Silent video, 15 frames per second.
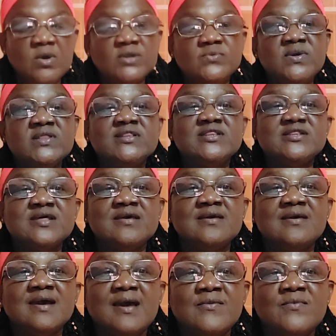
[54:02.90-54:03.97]
what we
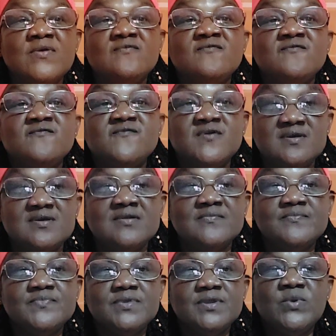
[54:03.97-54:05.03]
think and we feel.
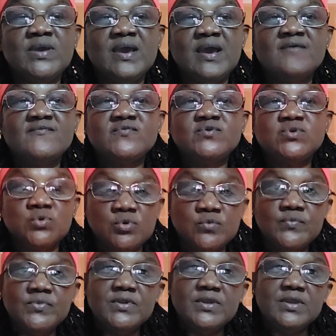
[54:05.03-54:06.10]
We have
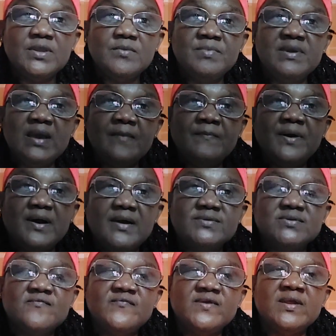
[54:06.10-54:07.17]
to be a
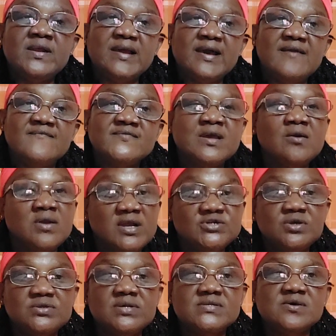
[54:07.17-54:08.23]
part of their lives. They're going to
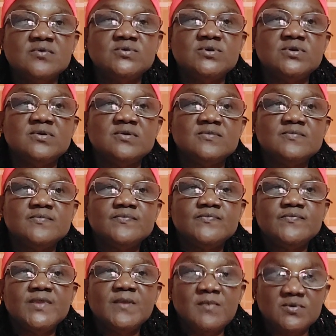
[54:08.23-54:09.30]
shut us out,
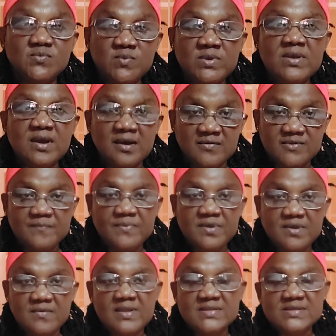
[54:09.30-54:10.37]
but we are the
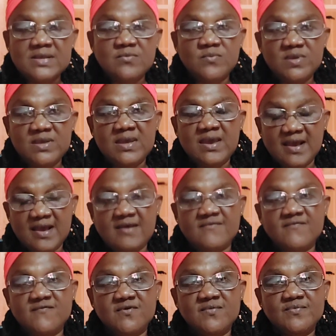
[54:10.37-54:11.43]
parents and we
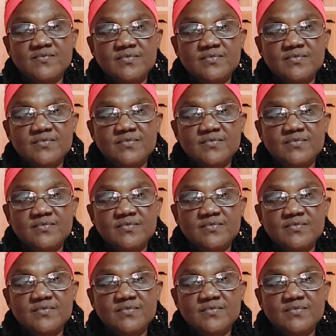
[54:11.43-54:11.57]
have